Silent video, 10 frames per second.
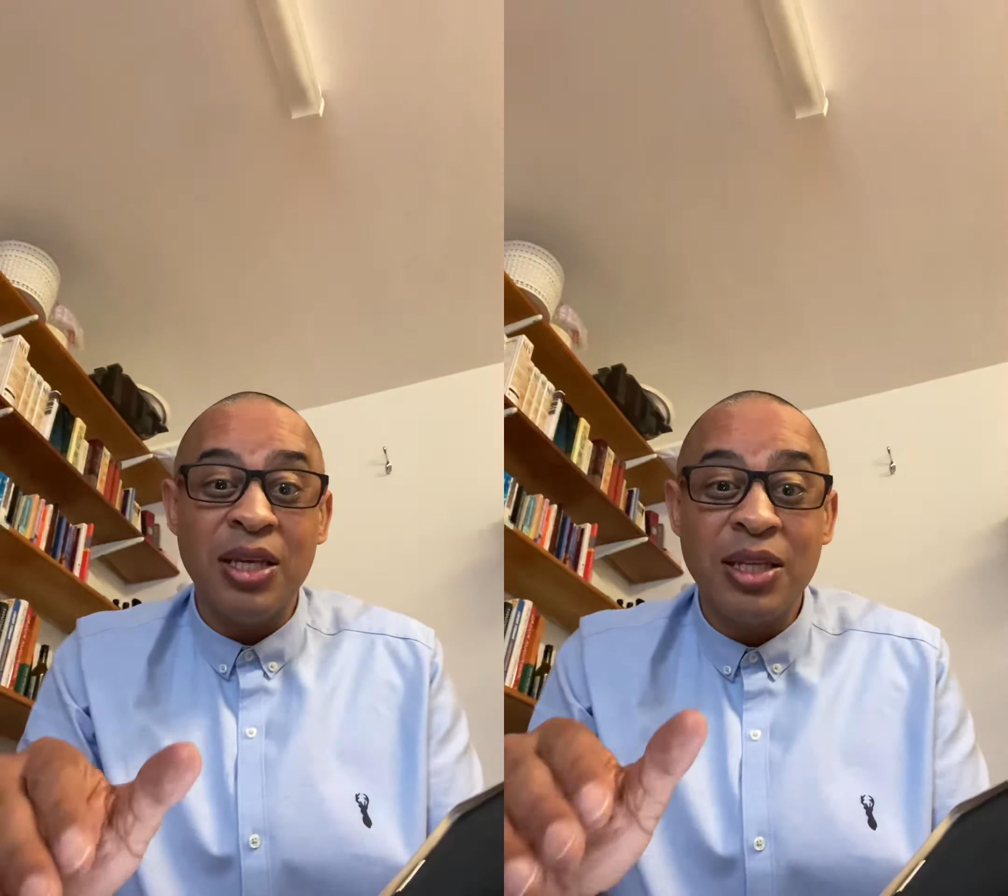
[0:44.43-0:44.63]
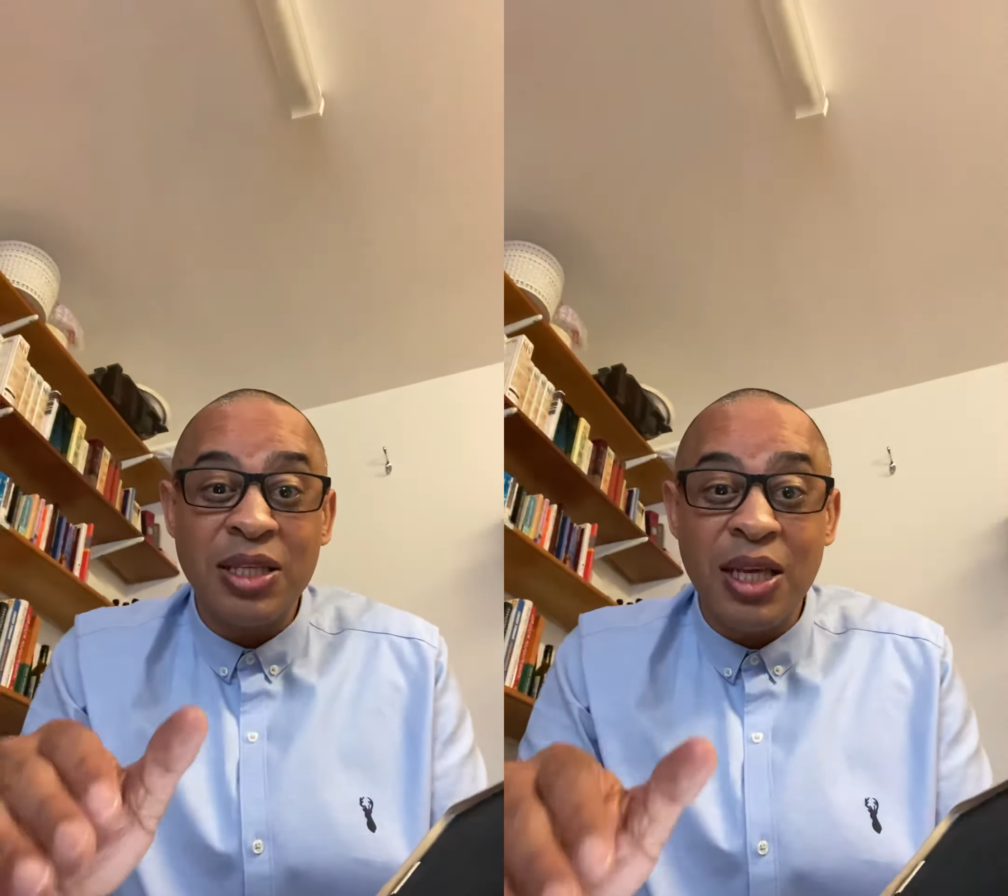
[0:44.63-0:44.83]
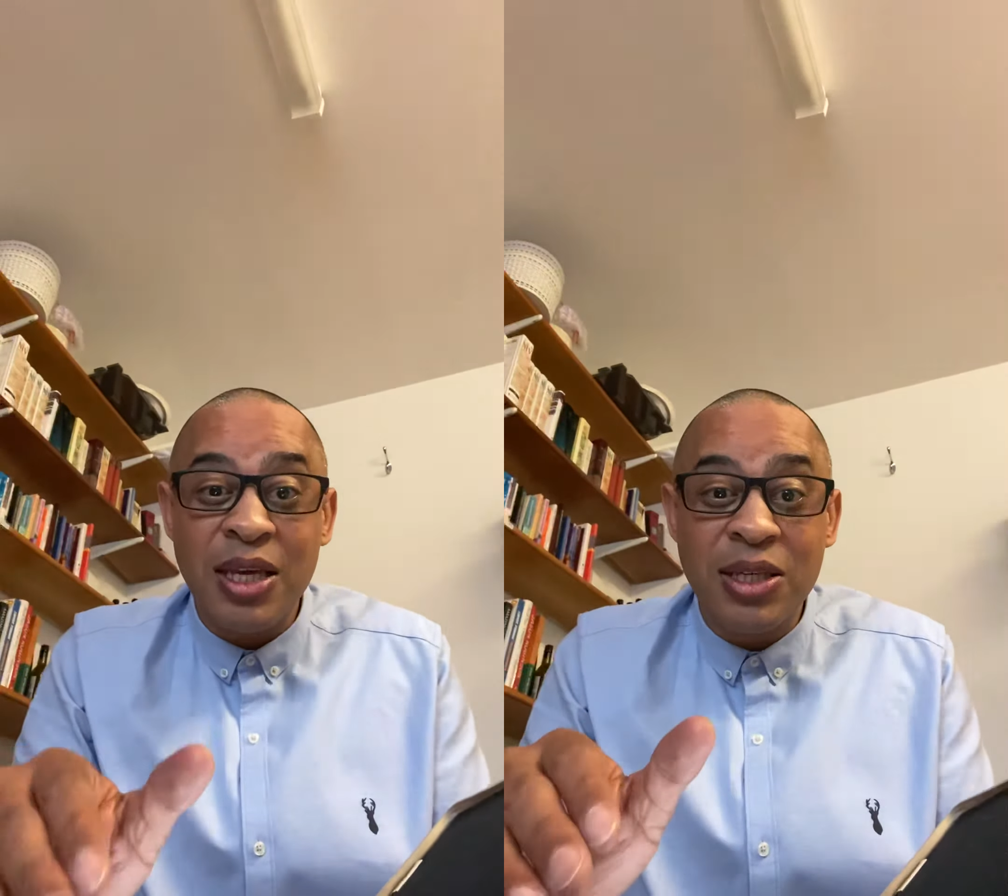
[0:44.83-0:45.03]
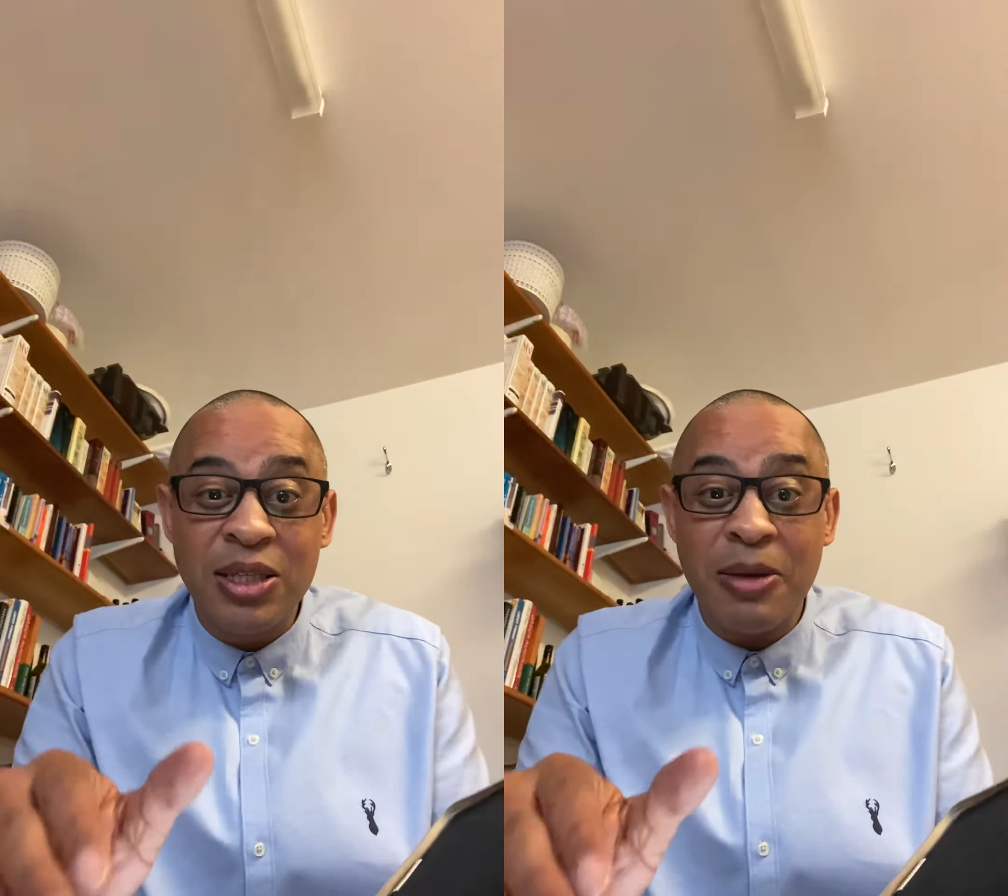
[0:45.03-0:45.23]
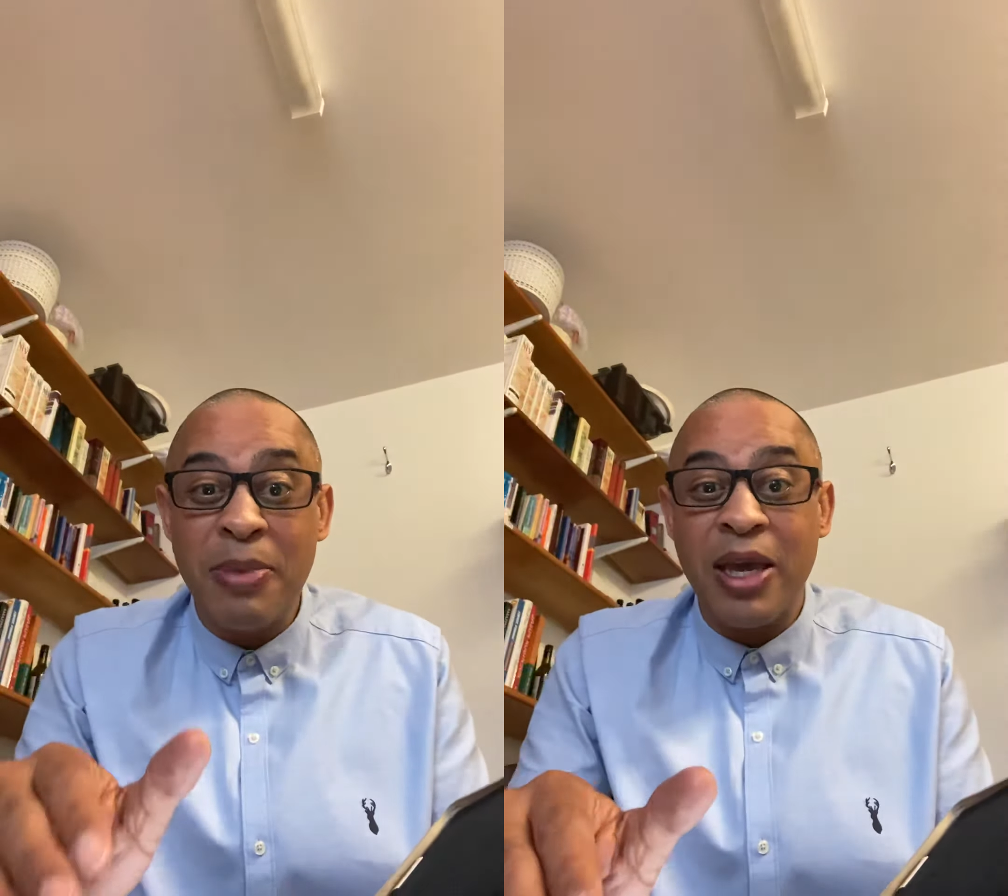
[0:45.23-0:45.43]
does
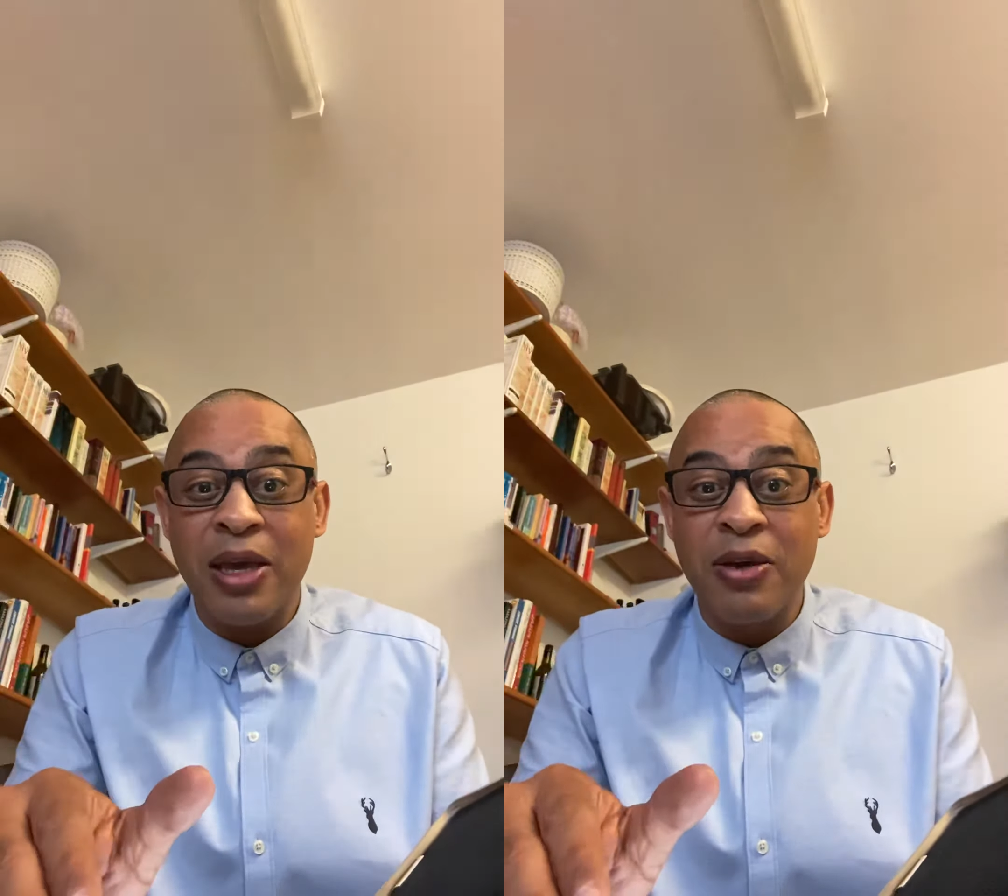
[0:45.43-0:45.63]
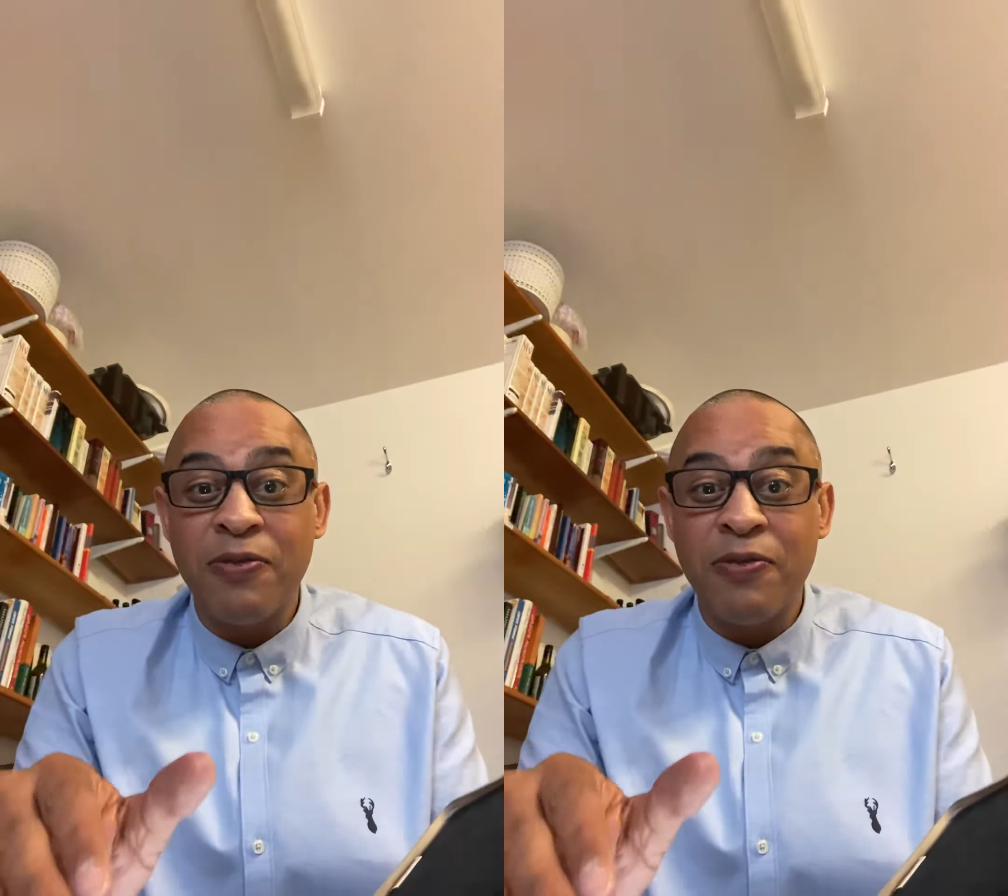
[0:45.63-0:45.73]
Easter make